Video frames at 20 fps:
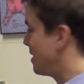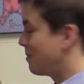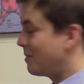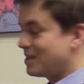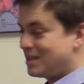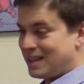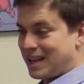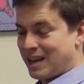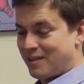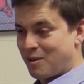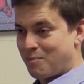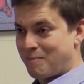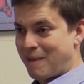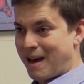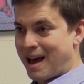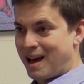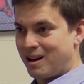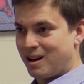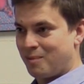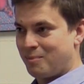and the reason I have a
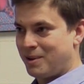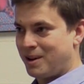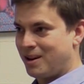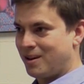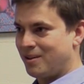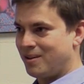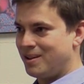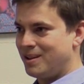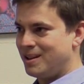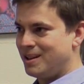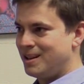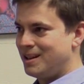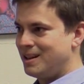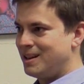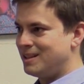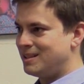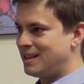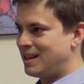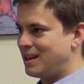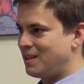bat up here,
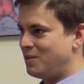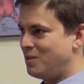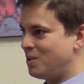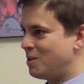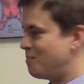is that if you